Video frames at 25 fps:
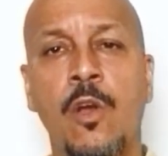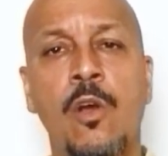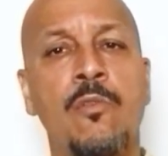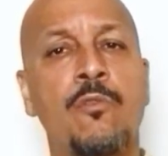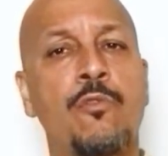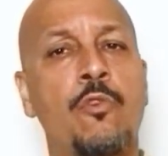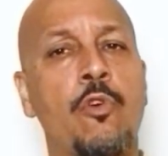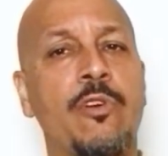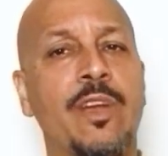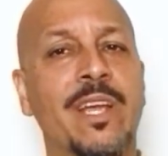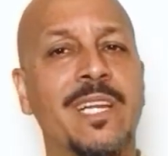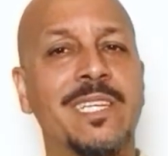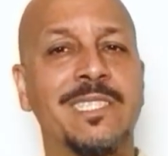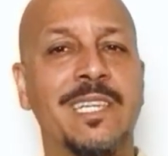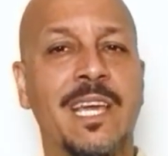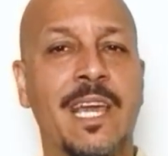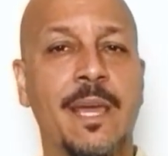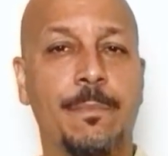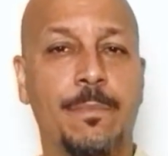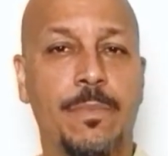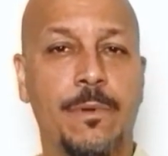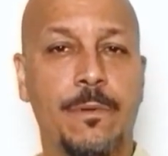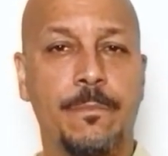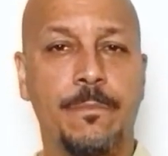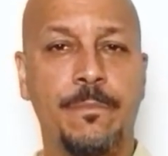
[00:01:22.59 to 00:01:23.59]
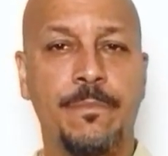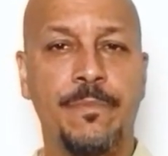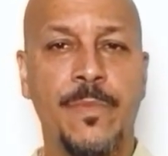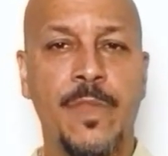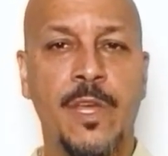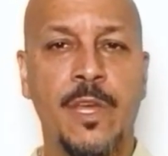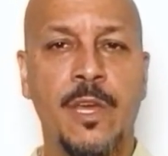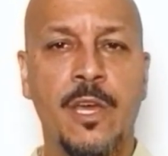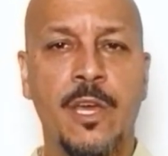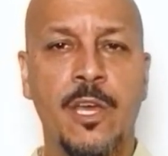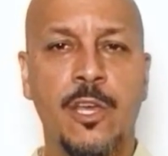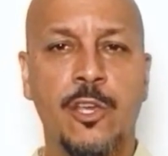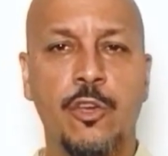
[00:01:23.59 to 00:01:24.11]
For example,
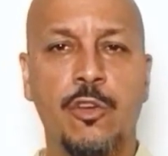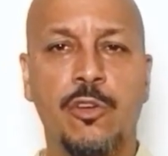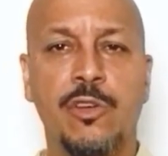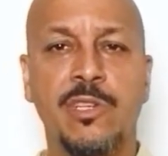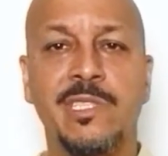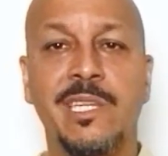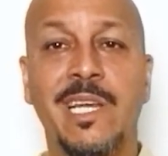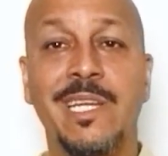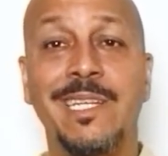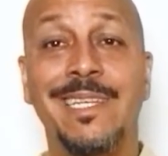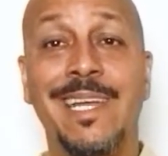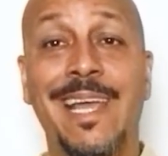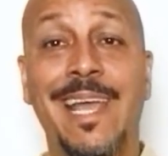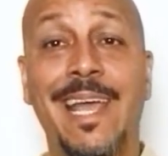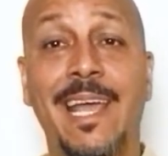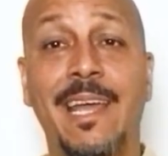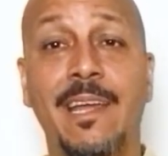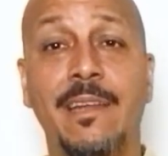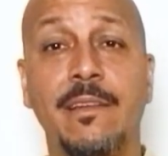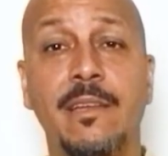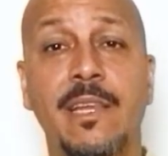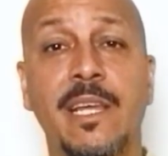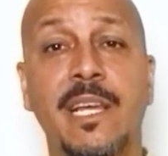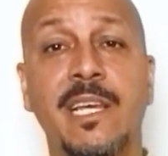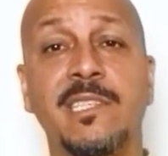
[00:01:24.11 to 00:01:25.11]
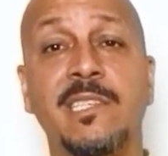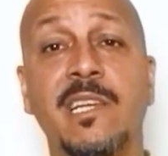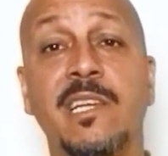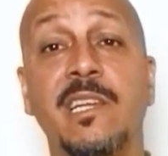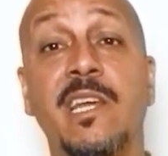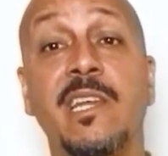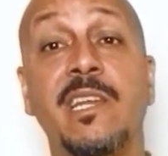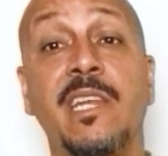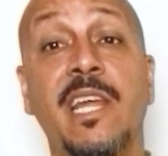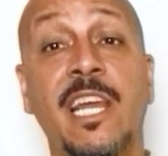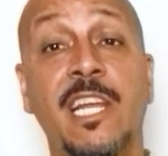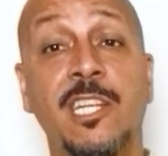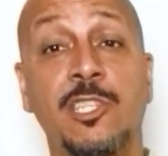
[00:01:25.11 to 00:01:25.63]
you can say Dan is in
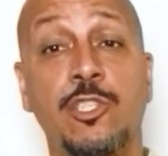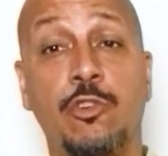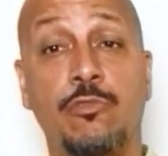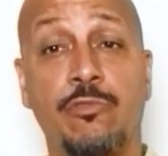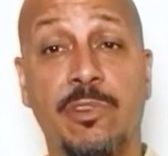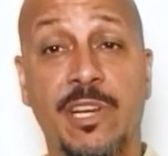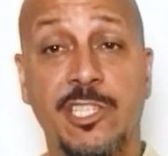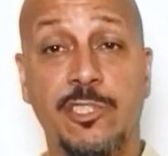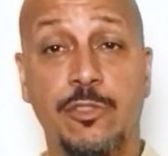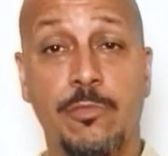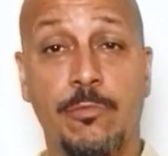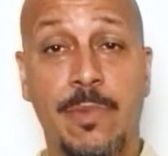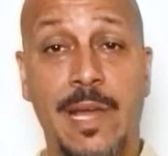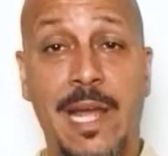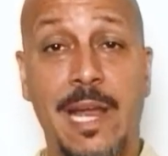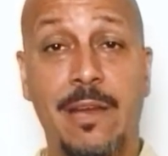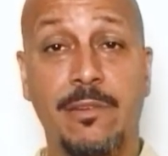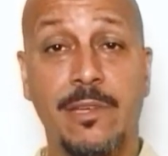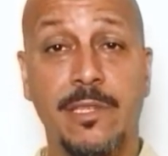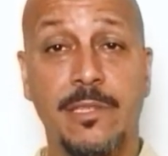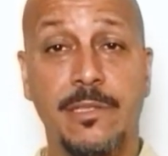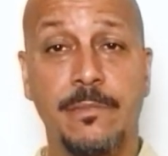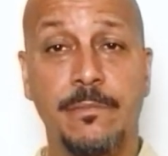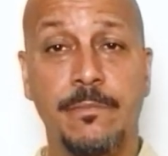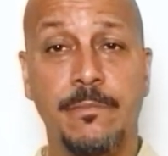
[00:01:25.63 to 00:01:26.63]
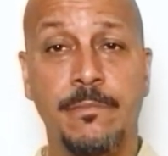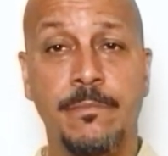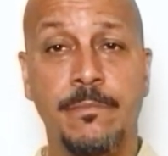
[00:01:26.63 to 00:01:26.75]
an interracial marriage.